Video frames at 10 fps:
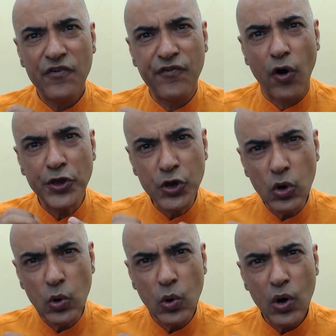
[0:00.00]
for
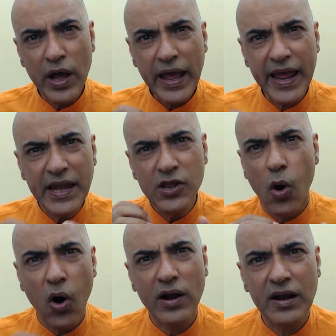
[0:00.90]
you in
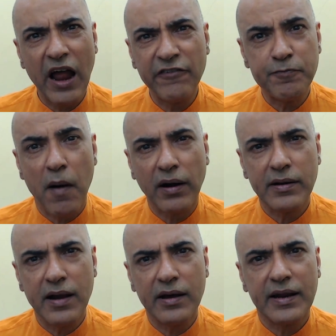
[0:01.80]
your love
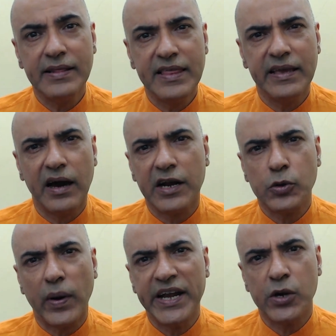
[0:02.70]
partner in the year
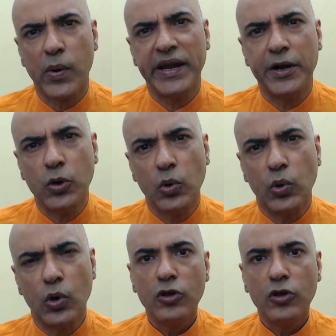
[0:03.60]
2022.